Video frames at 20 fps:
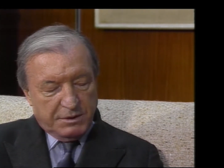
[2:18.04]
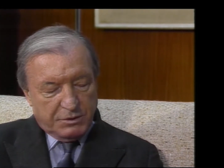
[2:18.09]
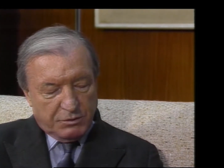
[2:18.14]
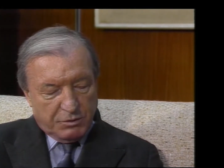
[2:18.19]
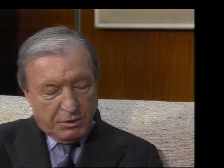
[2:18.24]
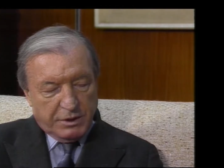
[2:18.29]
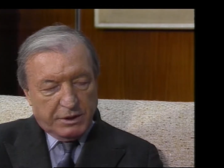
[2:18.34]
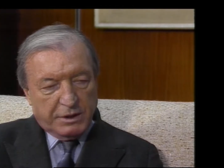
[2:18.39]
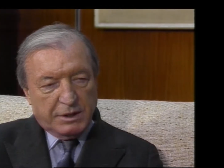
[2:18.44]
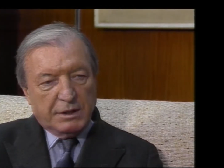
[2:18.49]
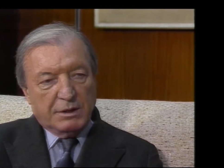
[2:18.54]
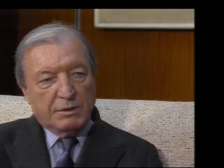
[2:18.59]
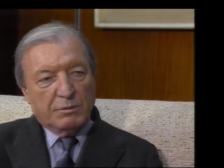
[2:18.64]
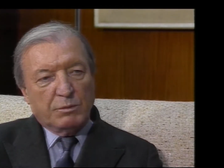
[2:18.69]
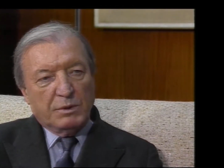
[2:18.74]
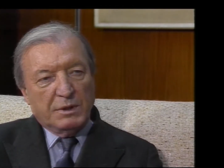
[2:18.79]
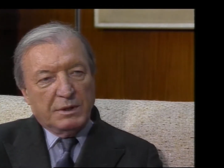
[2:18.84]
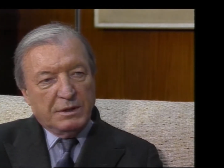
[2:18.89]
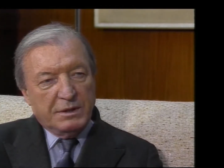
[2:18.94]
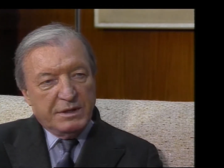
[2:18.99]
Perestroika
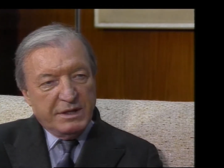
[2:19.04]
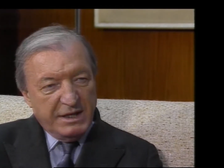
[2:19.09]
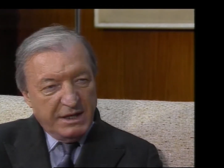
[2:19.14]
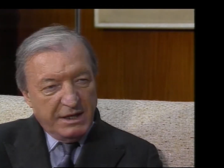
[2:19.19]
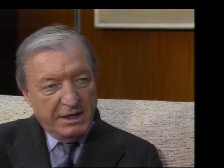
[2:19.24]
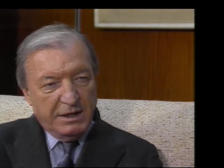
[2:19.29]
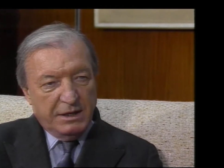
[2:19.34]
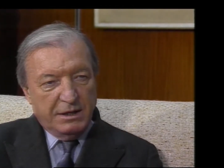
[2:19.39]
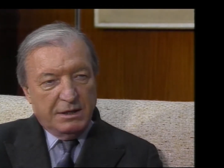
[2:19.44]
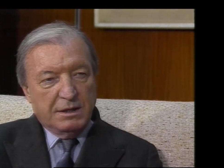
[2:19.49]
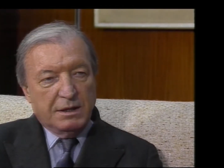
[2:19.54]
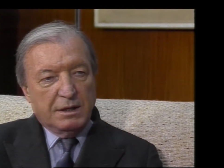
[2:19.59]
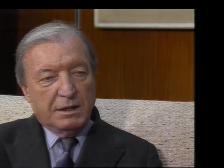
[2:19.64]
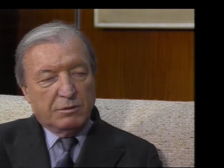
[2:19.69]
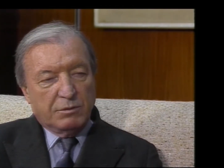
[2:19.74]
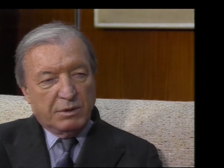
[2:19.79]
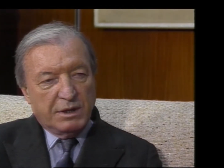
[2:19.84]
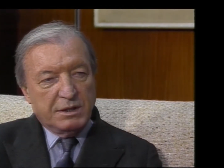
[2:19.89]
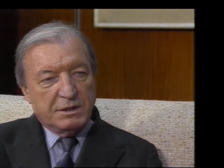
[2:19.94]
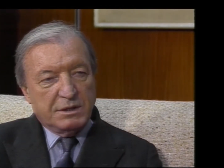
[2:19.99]
will need
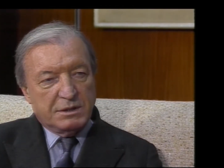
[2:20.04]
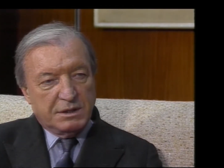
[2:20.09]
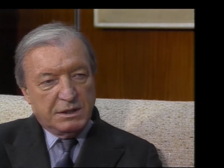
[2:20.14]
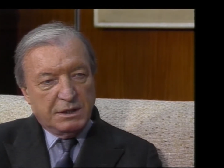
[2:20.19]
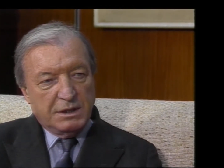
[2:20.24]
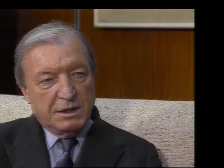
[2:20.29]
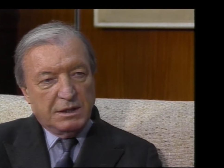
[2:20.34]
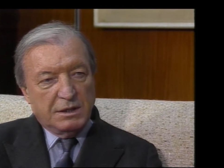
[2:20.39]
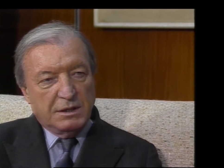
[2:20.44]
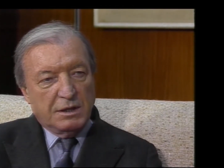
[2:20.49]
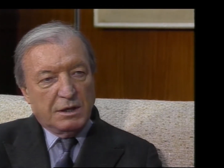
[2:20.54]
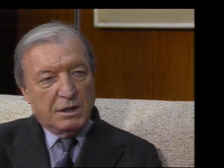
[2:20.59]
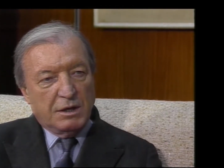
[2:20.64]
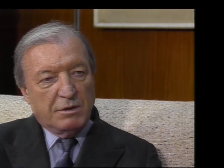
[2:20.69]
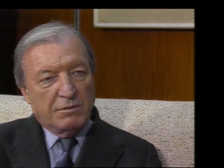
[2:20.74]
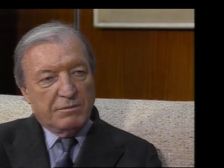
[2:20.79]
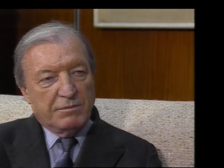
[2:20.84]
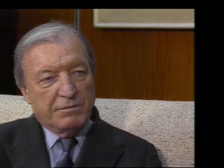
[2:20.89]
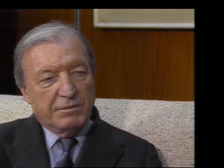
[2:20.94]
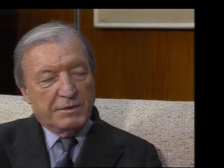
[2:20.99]
a great deal
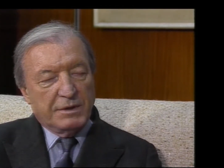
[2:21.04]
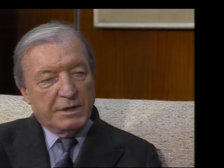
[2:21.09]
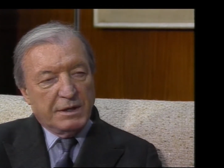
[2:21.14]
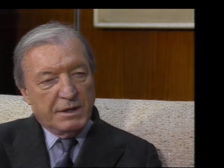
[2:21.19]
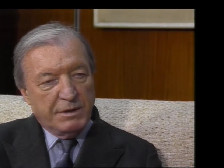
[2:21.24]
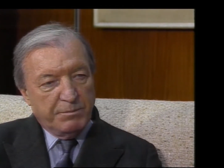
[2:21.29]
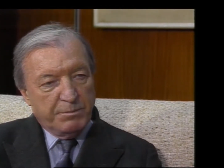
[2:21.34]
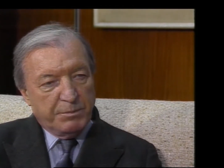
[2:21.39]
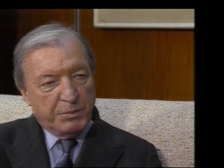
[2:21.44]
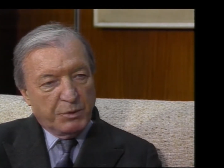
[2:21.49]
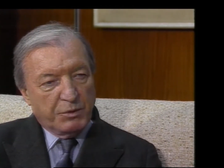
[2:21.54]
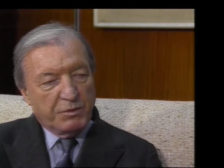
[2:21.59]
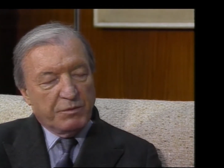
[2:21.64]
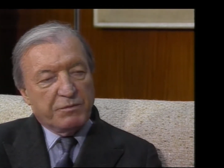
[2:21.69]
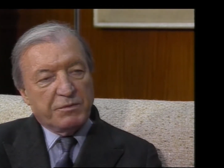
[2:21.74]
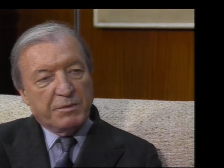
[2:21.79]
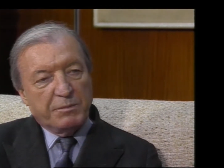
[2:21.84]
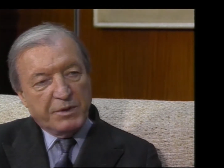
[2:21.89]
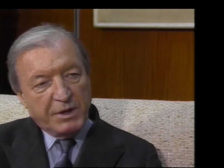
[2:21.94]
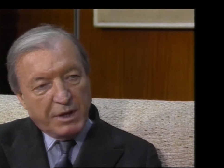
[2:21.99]
of
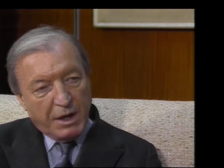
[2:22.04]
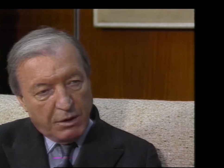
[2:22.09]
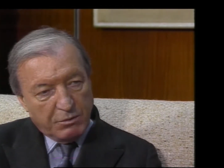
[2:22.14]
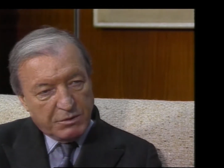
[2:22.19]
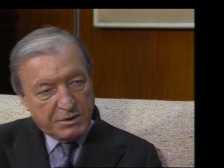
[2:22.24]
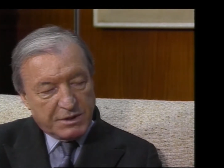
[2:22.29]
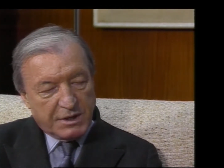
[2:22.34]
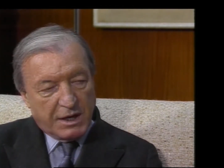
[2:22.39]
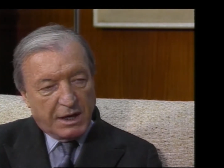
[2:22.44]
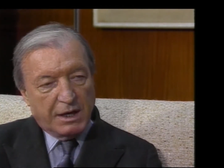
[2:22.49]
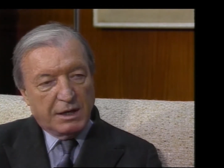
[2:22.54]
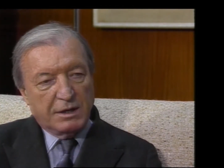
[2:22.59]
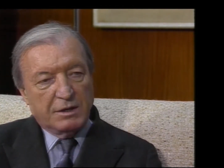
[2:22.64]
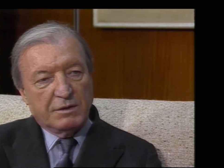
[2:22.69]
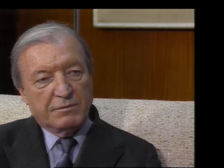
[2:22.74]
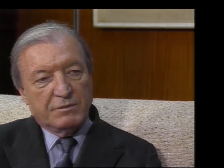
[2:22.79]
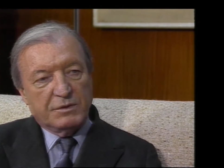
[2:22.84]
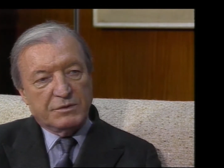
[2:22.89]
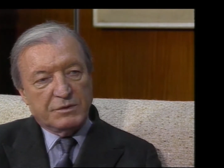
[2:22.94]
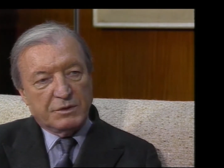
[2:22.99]
input from the
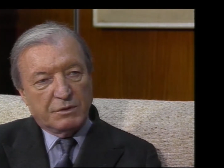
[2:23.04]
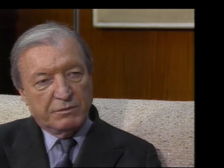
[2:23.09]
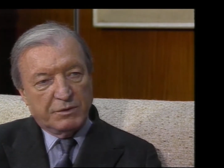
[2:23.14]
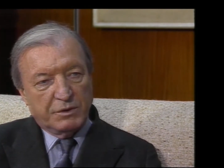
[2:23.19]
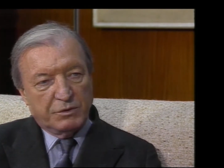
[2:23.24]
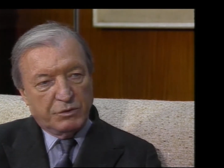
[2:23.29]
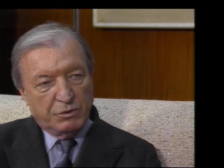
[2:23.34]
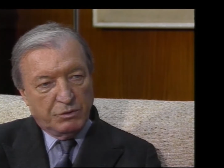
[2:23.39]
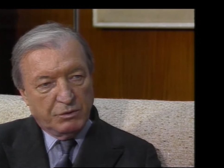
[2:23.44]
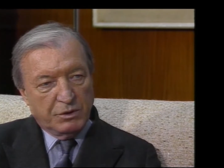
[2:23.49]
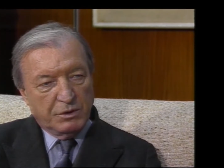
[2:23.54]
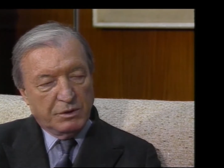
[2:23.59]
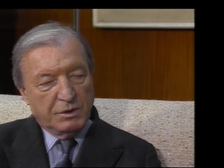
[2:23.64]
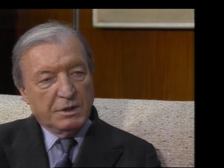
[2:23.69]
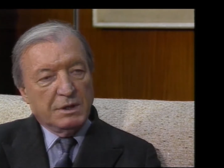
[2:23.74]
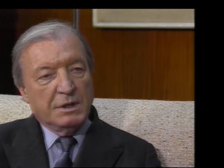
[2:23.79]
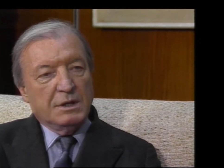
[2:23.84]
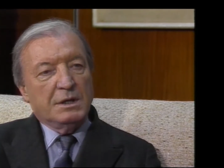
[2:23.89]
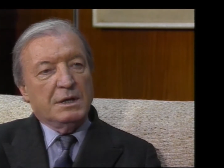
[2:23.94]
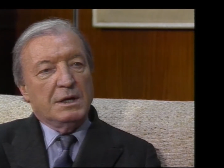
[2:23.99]
outside of the Soviet
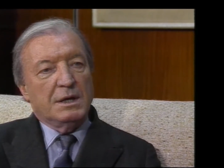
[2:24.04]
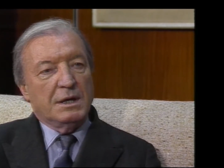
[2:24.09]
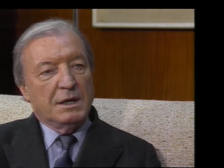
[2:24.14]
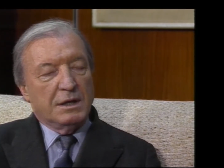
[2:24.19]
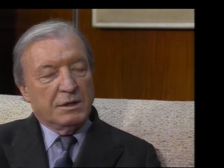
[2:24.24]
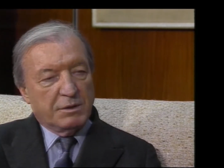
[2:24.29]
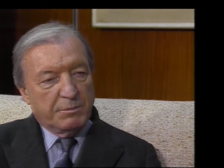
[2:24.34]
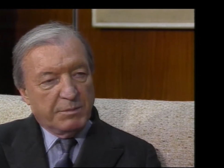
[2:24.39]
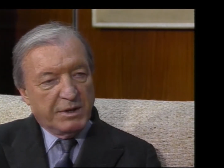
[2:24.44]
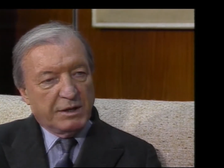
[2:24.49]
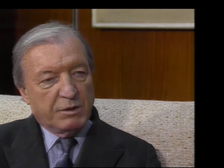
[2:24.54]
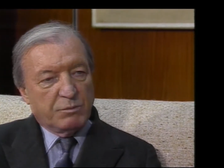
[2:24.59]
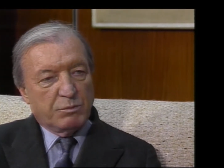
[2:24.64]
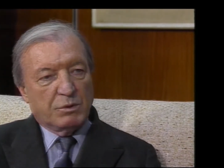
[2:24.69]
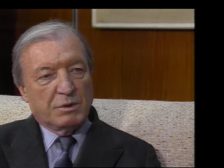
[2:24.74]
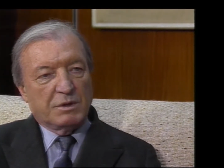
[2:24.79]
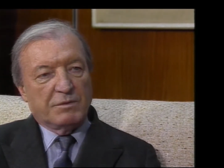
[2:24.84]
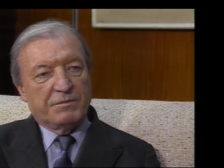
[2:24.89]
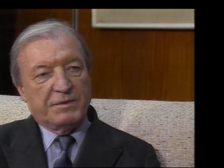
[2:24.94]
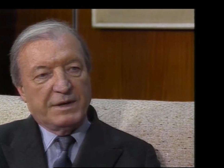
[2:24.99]
Union to make it
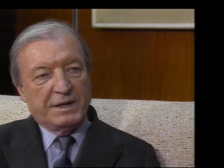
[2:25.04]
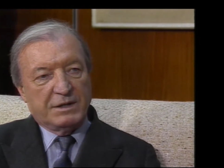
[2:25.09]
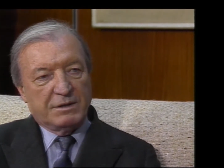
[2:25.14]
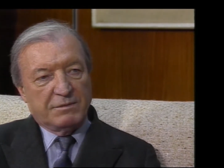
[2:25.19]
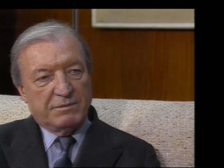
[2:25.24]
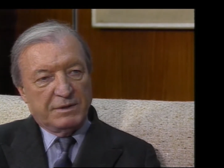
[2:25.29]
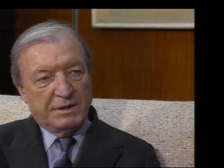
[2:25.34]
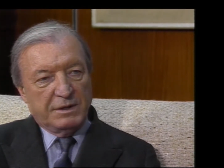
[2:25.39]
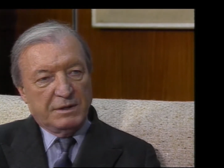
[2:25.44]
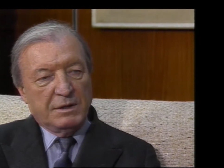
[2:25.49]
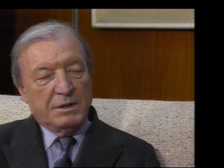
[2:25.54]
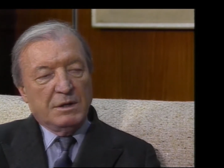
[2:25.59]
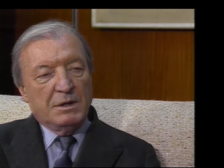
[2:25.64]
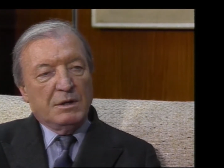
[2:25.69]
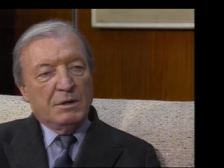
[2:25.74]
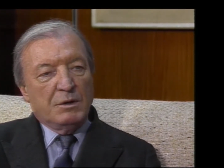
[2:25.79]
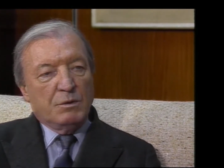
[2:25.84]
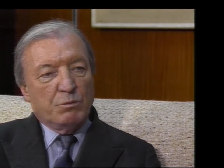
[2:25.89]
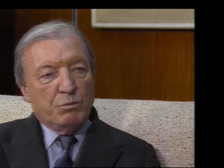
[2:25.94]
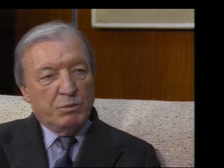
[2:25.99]
work effectively.
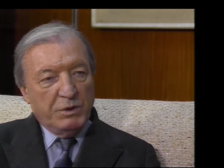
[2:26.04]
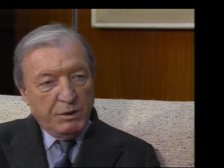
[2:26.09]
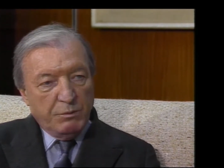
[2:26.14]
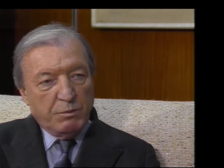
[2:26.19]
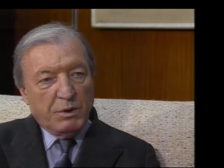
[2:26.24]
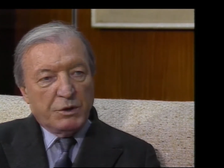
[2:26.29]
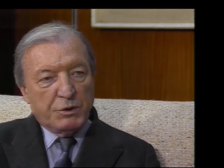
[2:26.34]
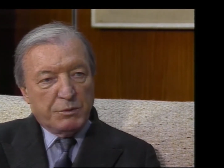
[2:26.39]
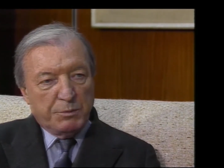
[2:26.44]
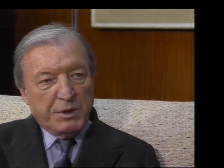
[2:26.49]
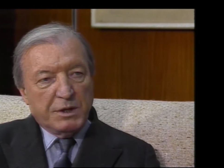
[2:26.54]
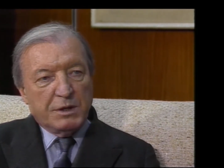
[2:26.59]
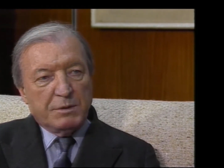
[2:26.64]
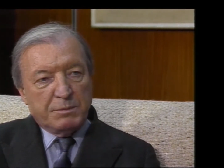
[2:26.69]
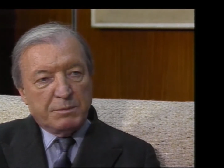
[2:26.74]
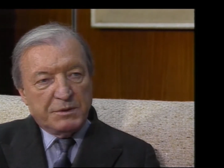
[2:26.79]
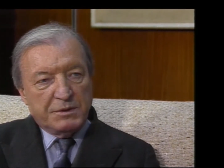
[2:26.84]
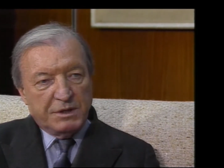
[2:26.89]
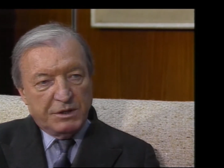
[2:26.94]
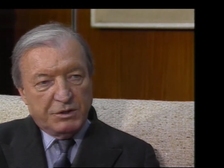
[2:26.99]
We want to be in
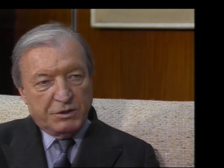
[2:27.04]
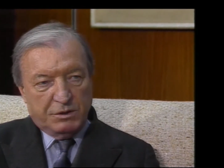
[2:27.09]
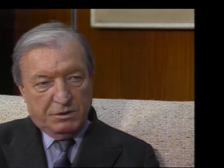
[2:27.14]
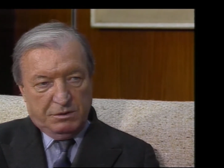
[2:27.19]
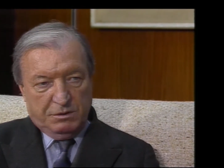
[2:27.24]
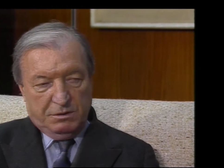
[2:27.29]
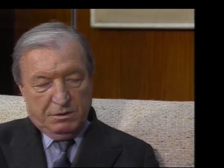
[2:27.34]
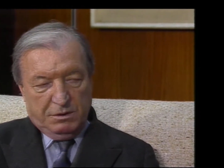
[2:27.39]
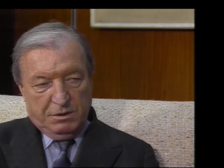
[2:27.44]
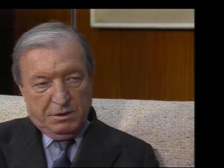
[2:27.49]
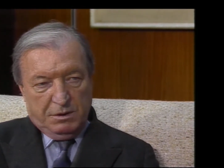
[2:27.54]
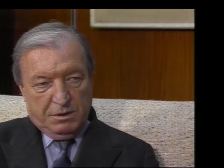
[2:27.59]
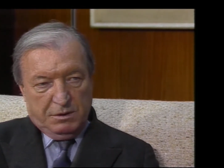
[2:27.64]
a position